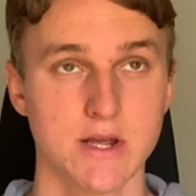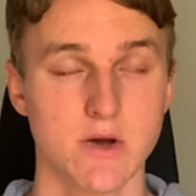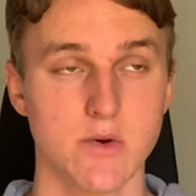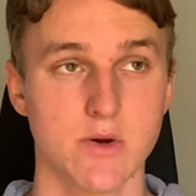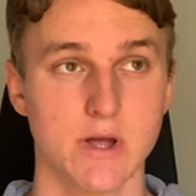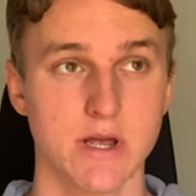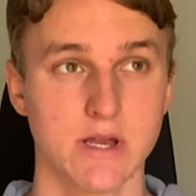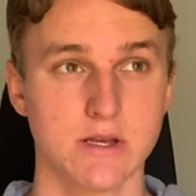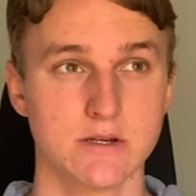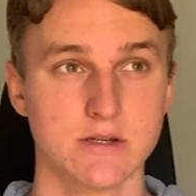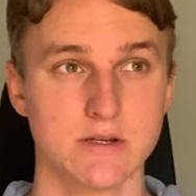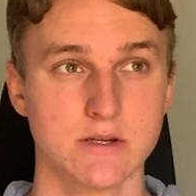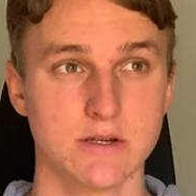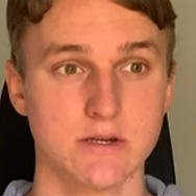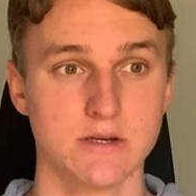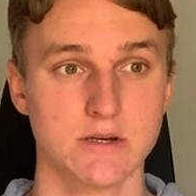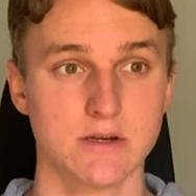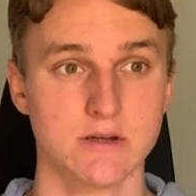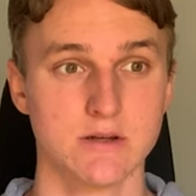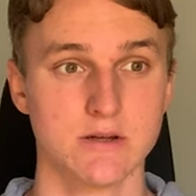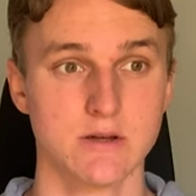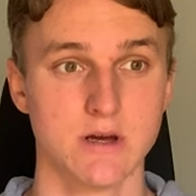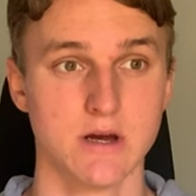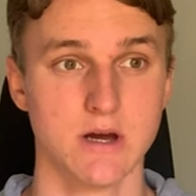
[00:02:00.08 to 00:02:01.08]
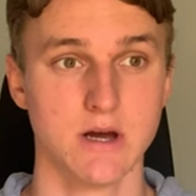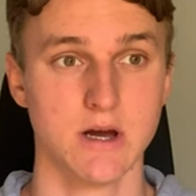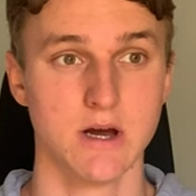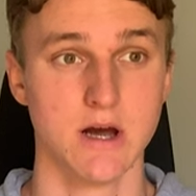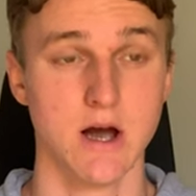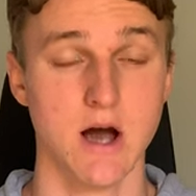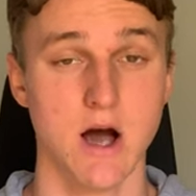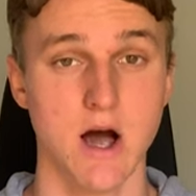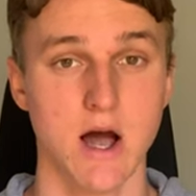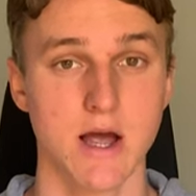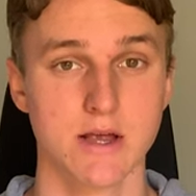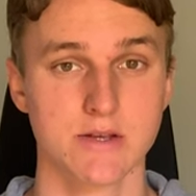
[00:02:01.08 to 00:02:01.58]
going into a
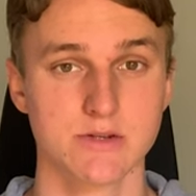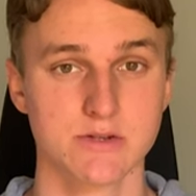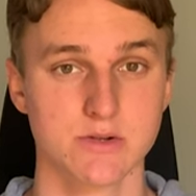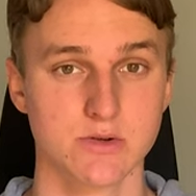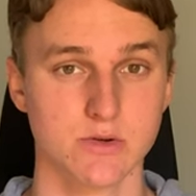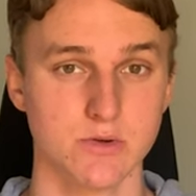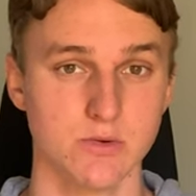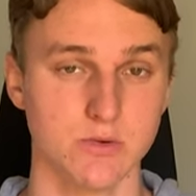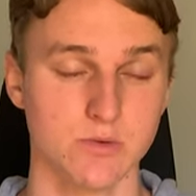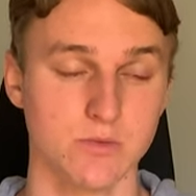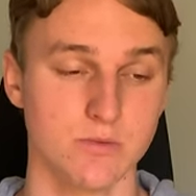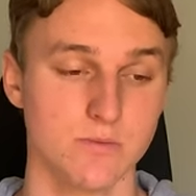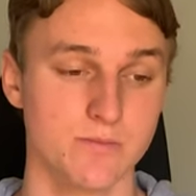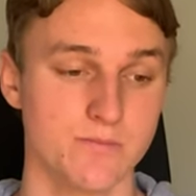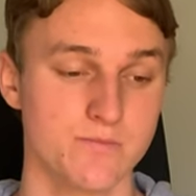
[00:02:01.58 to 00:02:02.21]
high school,